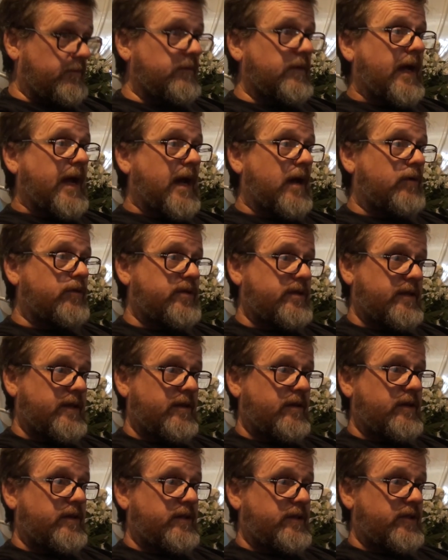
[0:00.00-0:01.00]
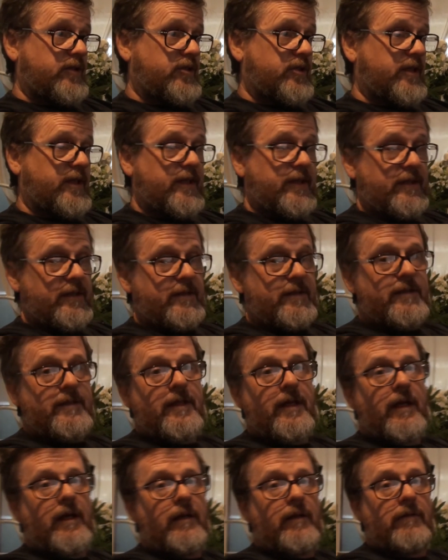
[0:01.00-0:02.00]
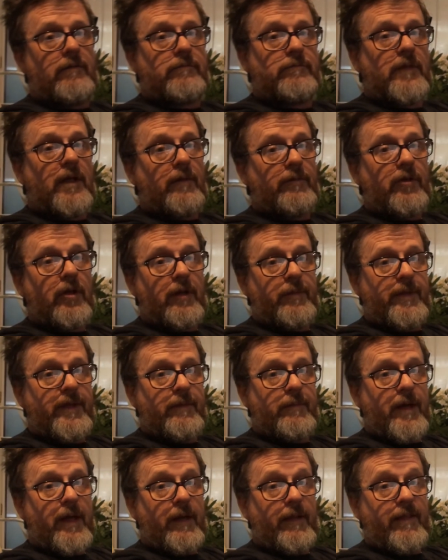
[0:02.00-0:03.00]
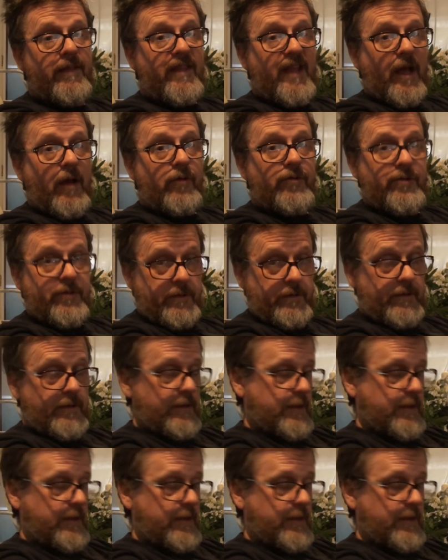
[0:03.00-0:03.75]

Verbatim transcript: house air conditioning is going to be about $1,000.